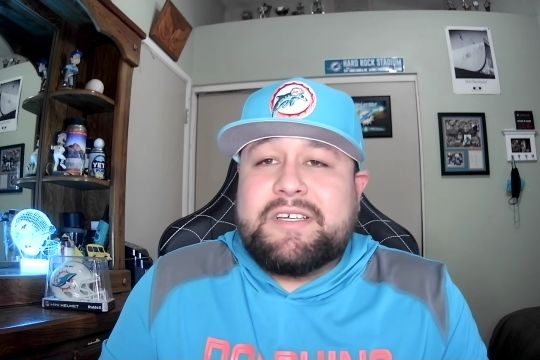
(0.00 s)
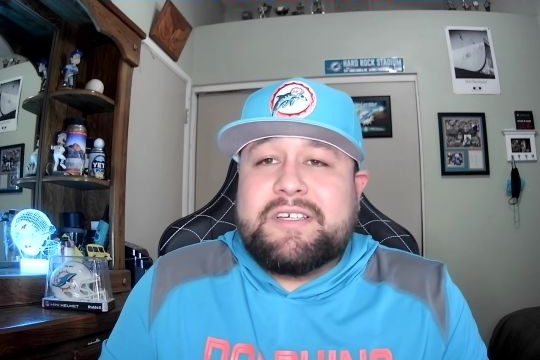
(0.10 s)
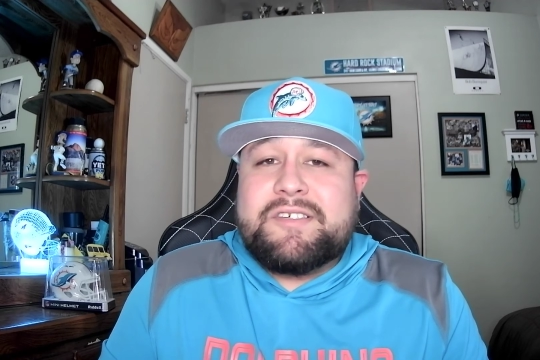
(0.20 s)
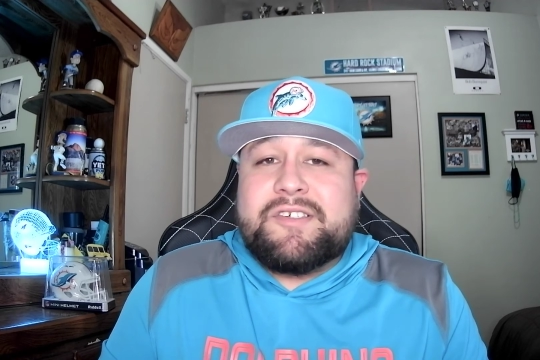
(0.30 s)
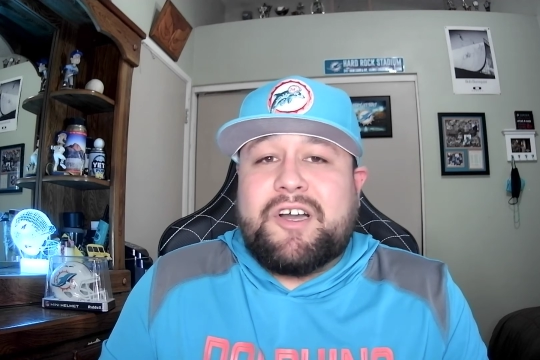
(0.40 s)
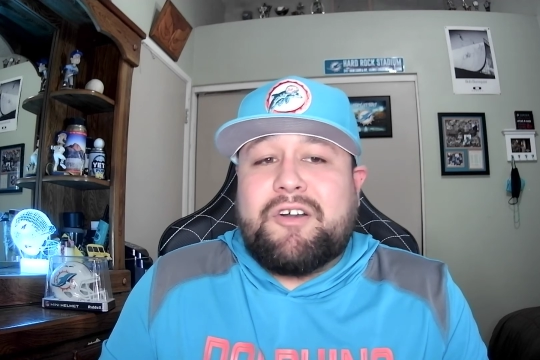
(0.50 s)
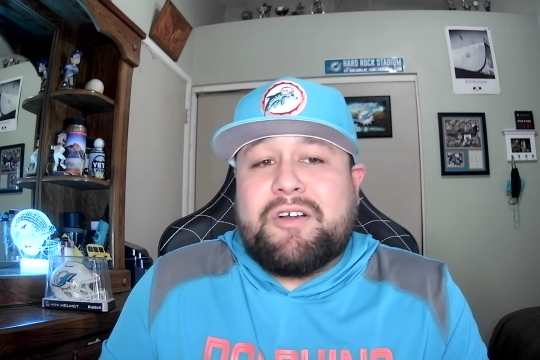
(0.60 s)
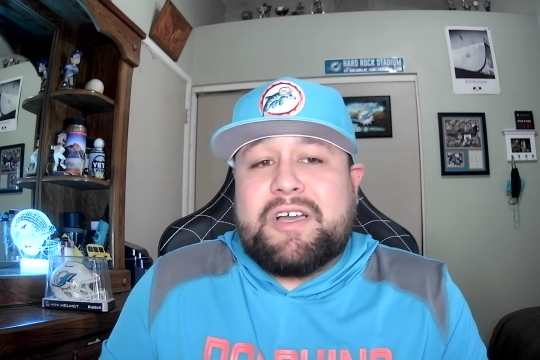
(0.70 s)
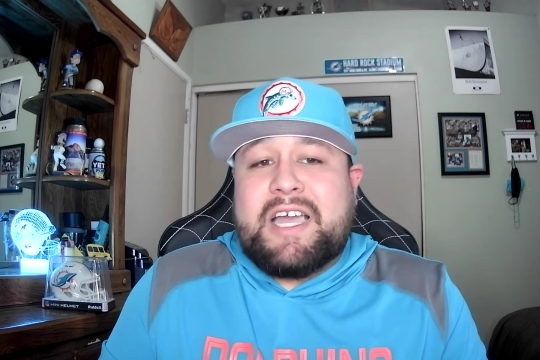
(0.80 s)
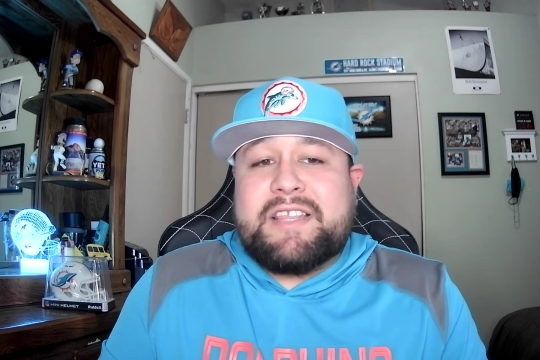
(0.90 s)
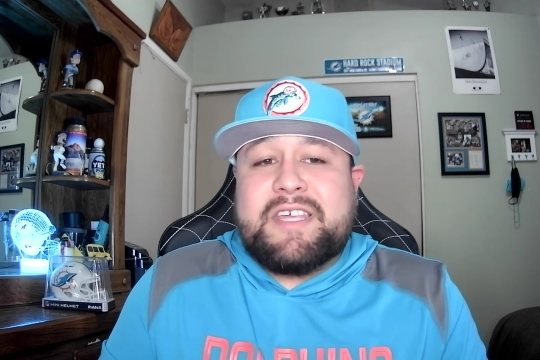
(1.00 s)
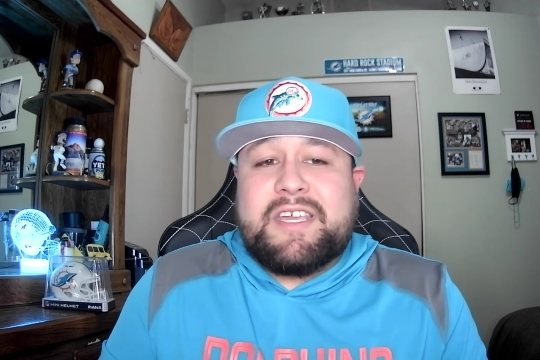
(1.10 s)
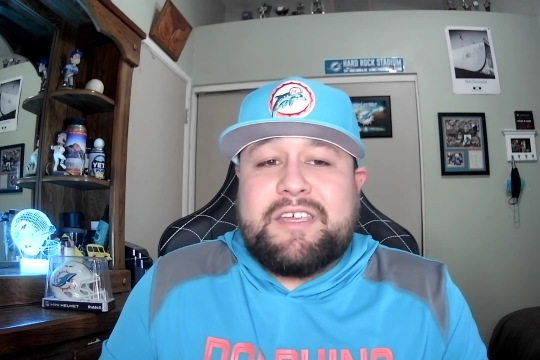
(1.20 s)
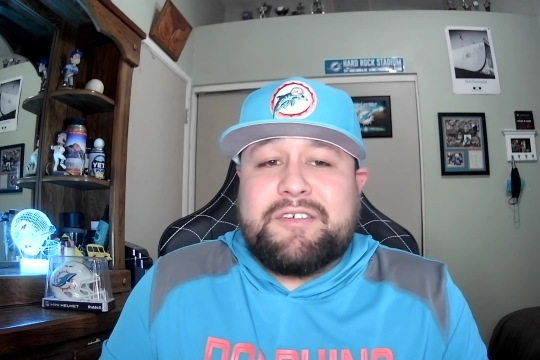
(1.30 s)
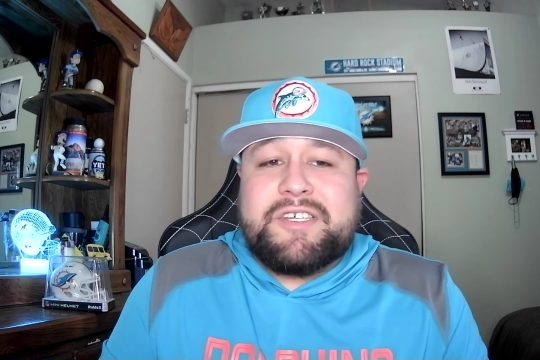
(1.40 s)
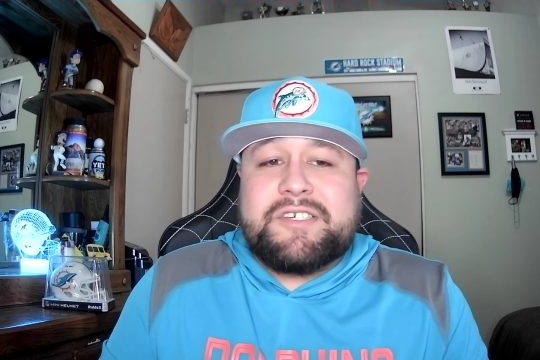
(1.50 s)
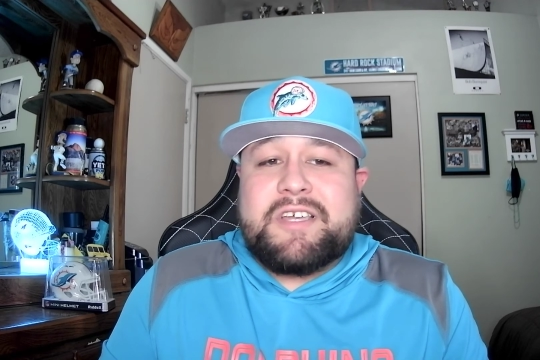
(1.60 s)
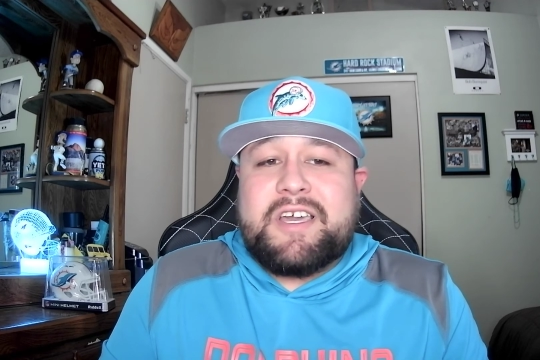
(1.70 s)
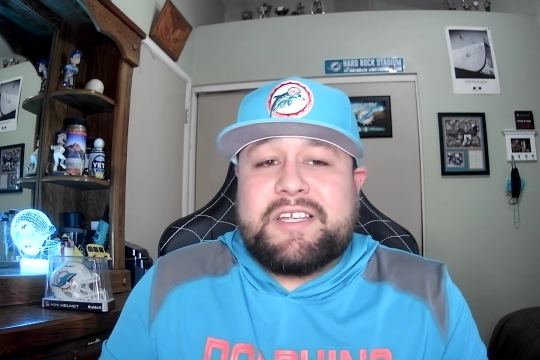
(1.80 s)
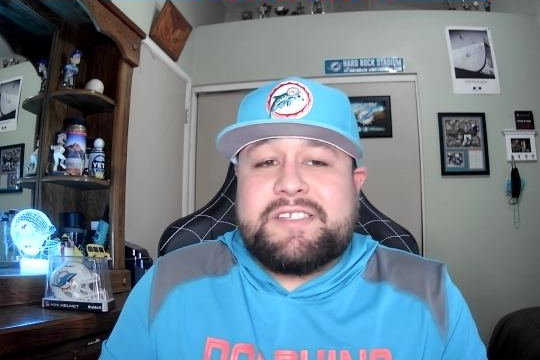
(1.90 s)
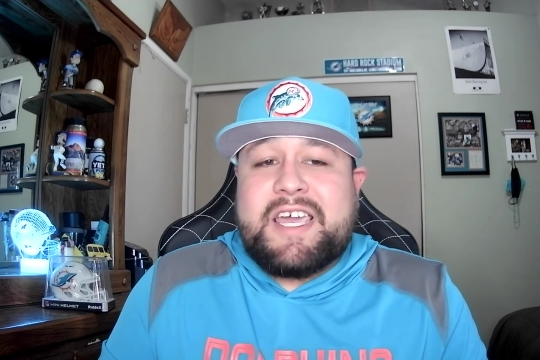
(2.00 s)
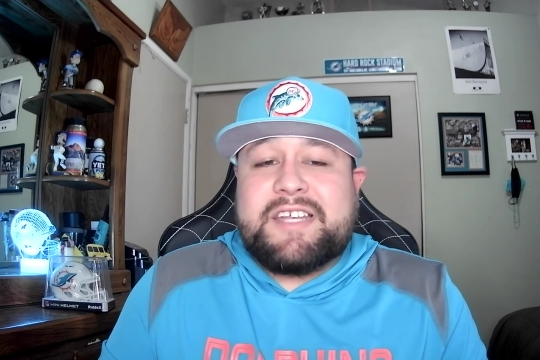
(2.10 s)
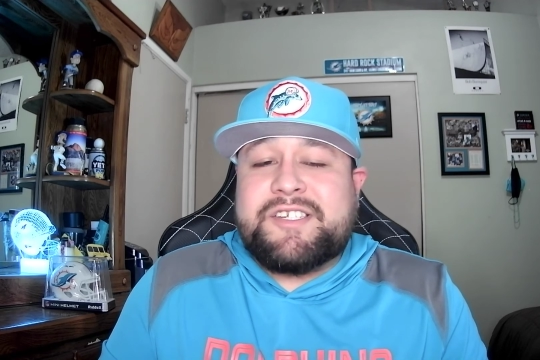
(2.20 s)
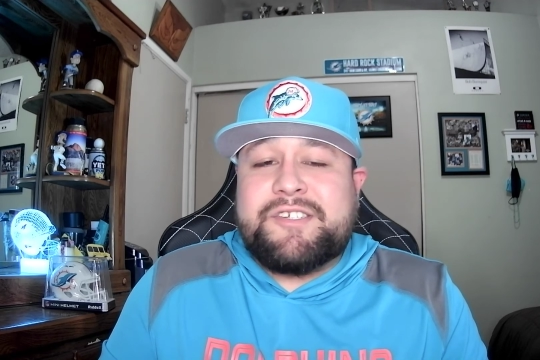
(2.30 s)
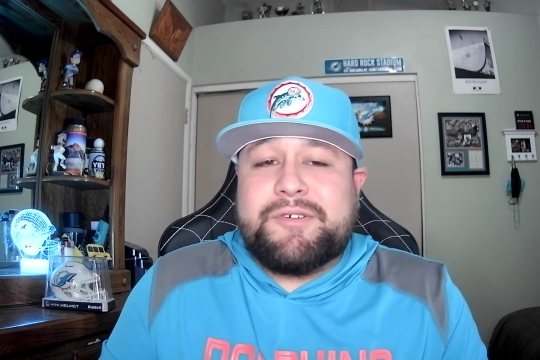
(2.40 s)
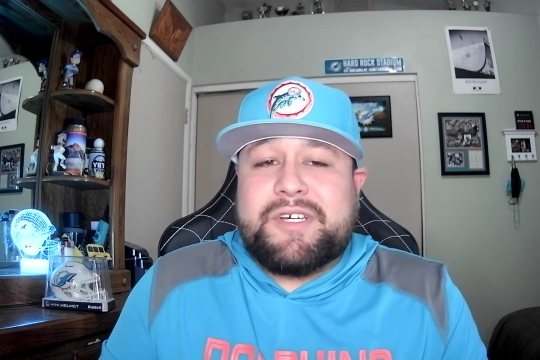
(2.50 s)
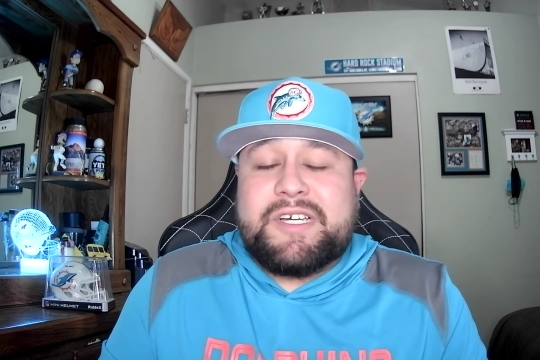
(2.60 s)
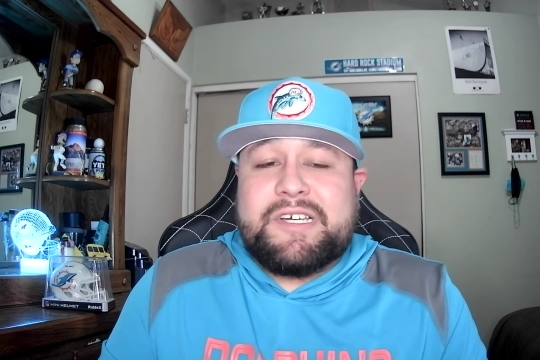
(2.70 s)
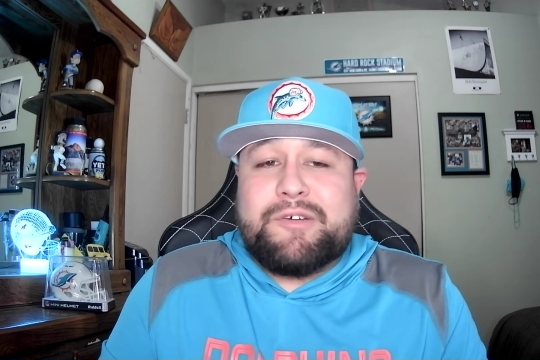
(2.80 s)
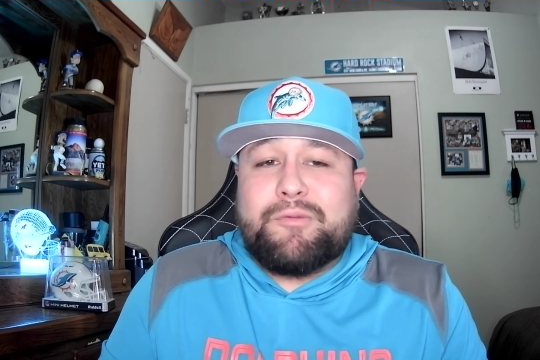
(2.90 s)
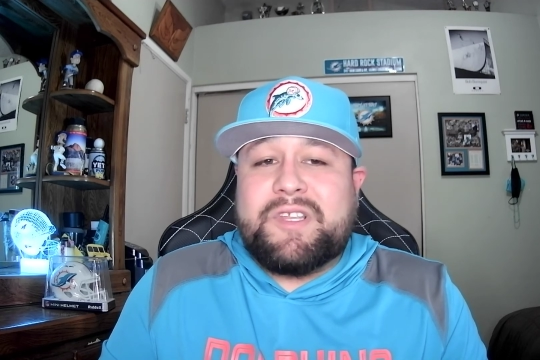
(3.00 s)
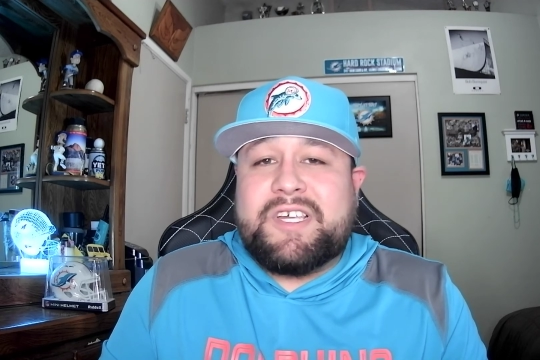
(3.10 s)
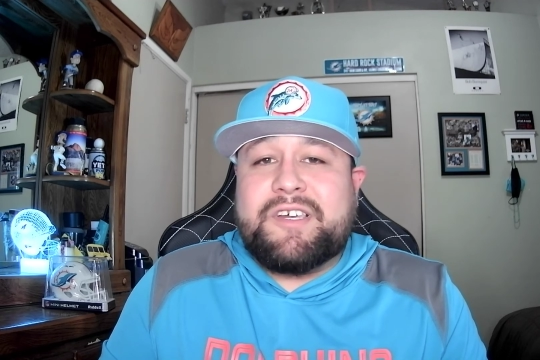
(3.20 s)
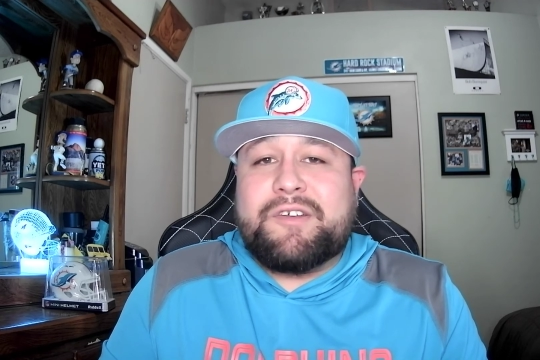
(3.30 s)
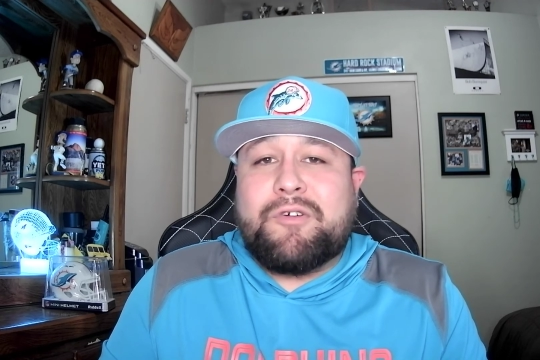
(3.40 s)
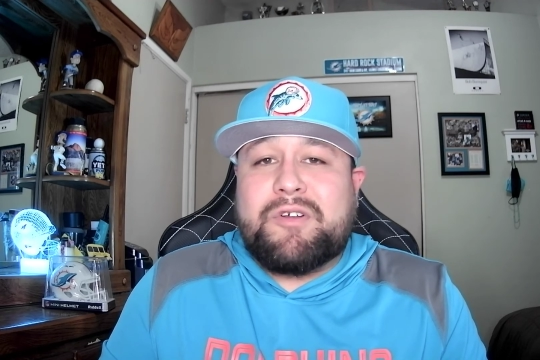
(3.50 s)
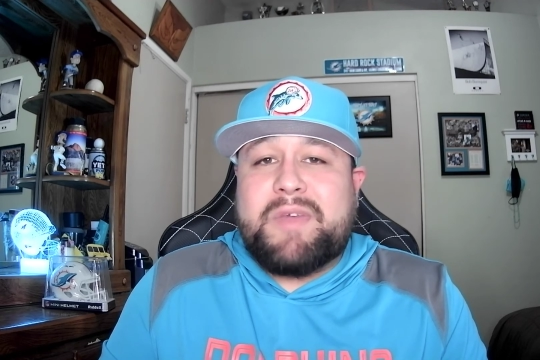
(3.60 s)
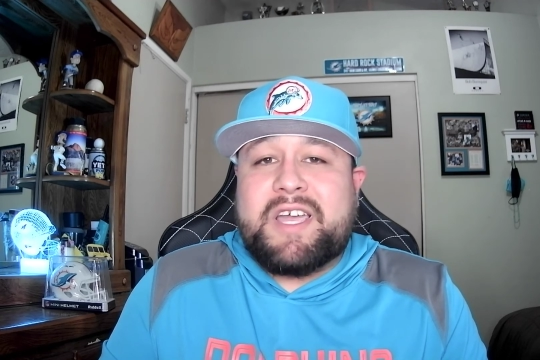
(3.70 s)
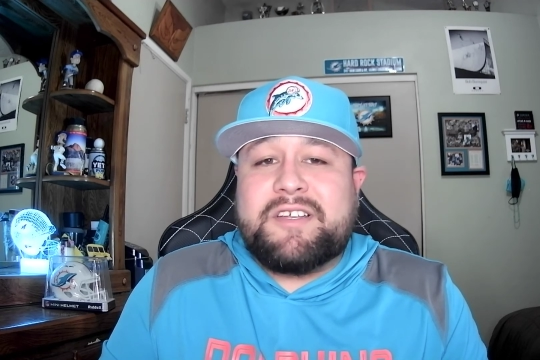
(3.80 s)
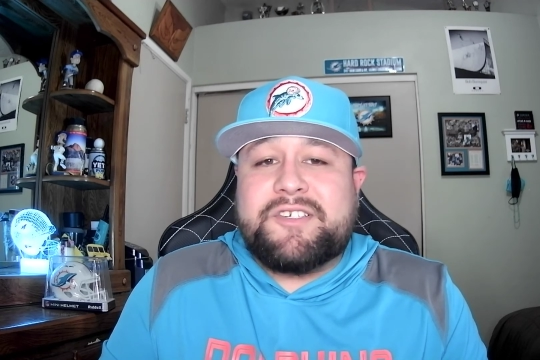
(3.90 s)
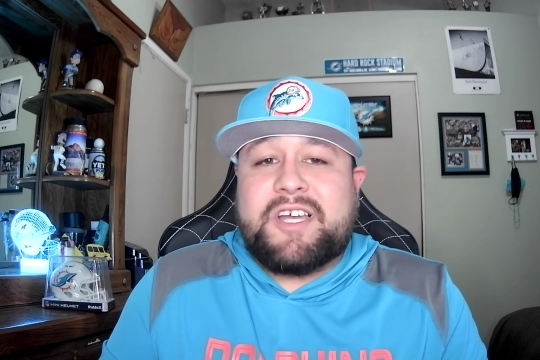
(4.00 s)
So I think he just got attached to a really good quarterback in Josh